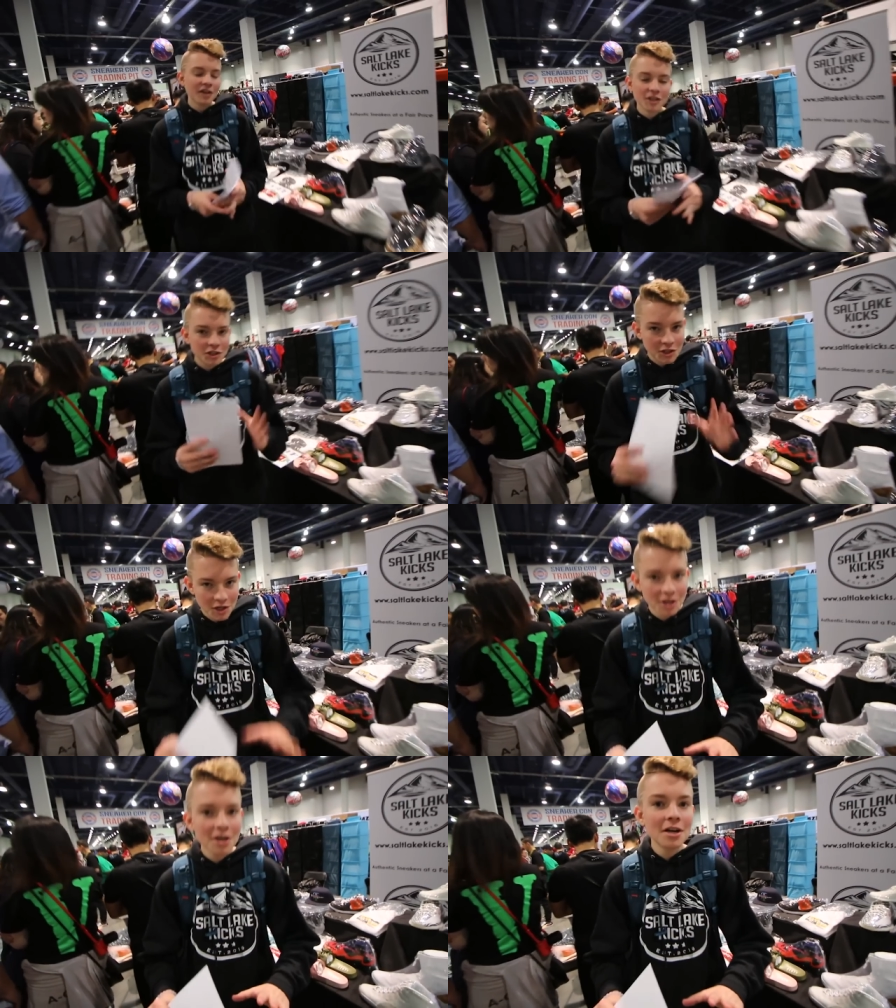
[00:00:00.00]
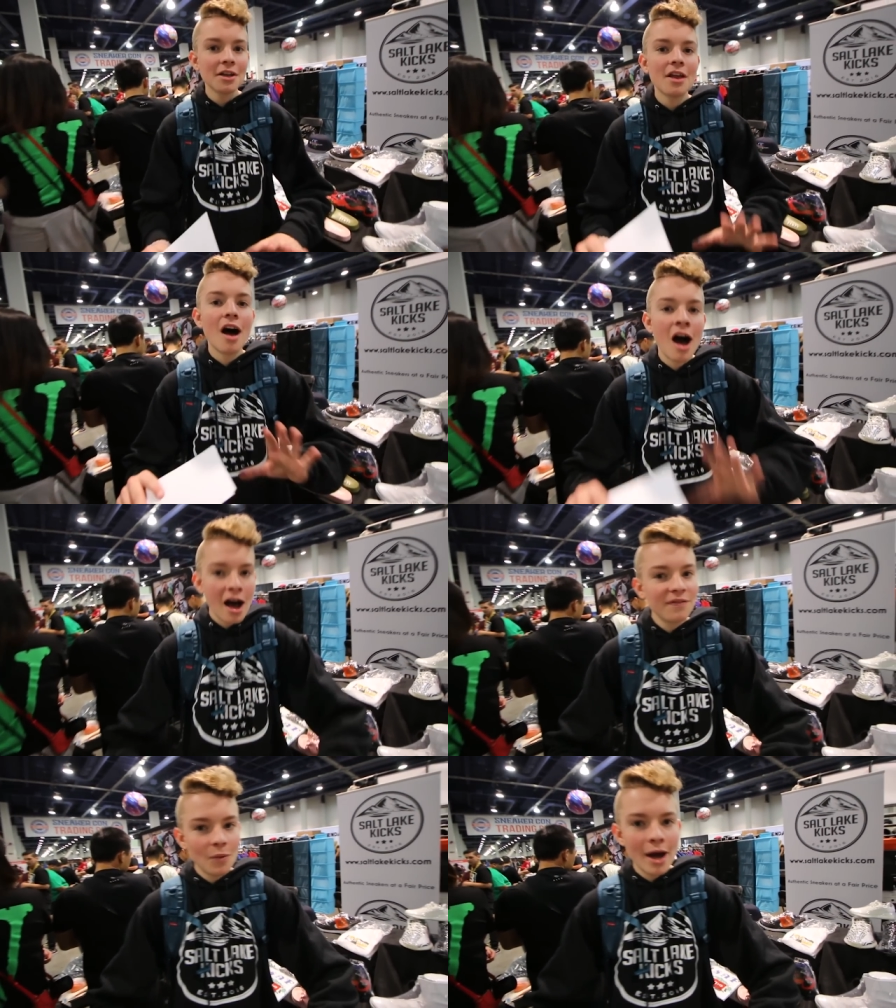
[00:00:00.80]
For sure,
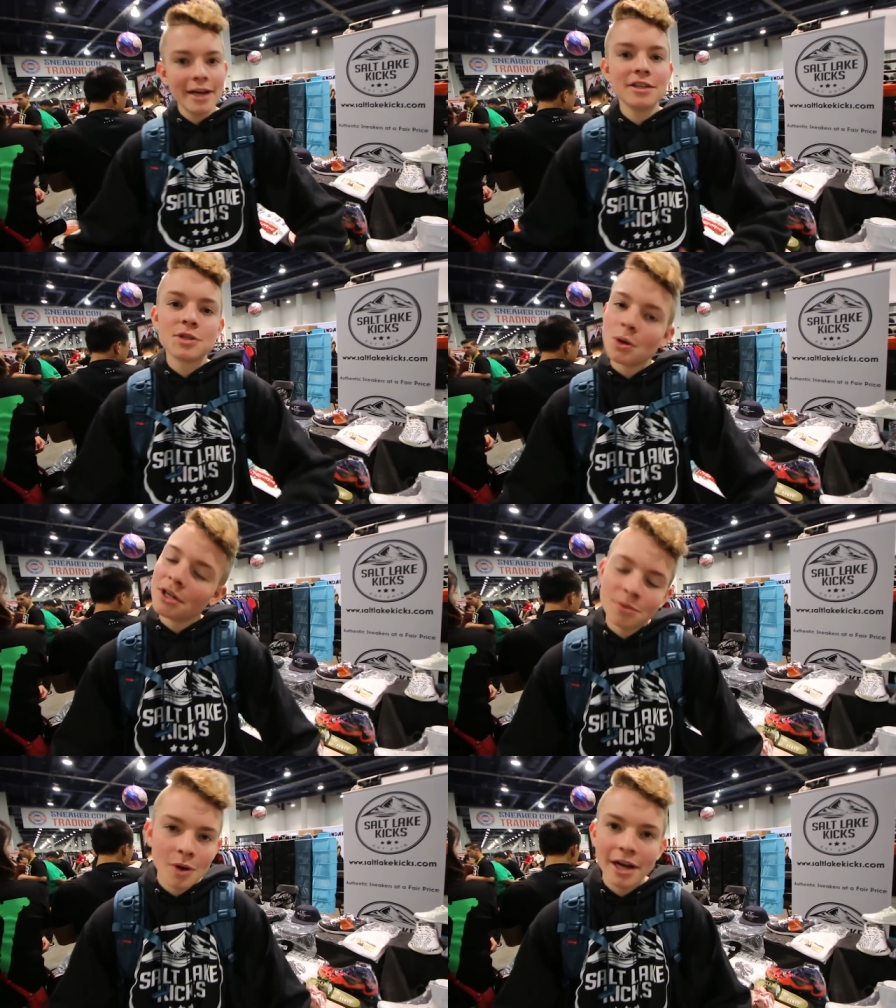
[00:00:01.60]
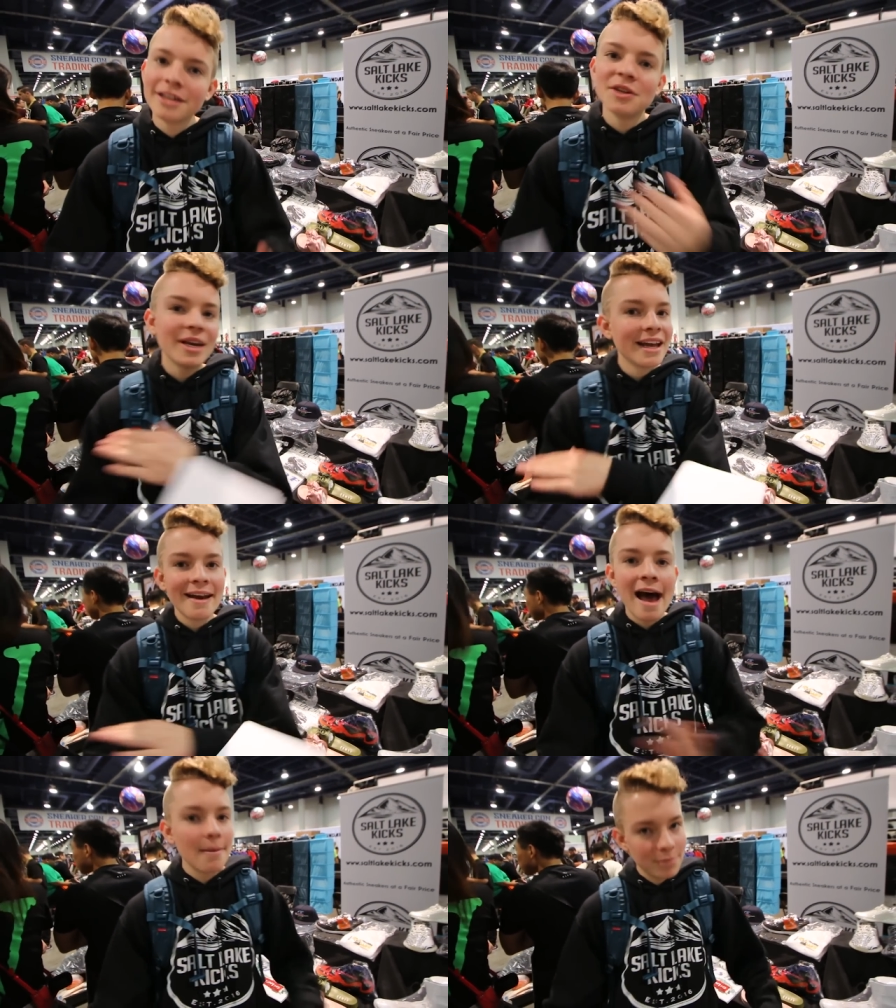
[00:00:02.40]
Off-White Jordan One, you
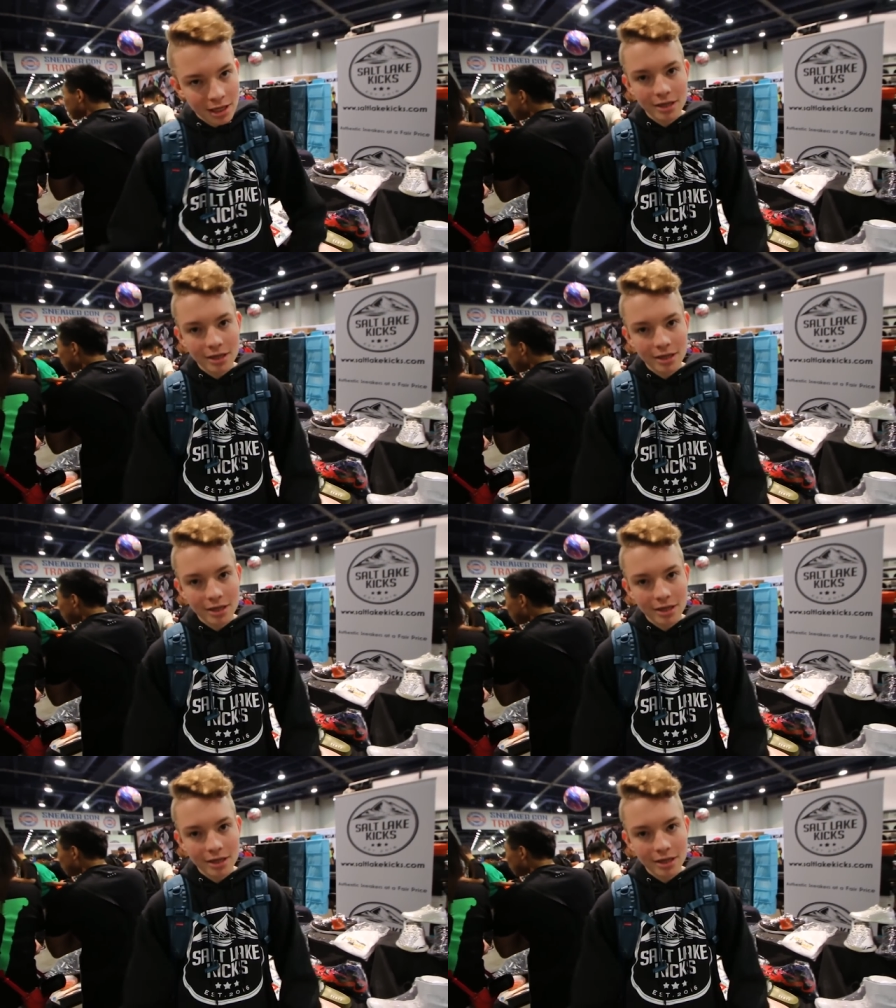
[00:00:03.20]
cannot beat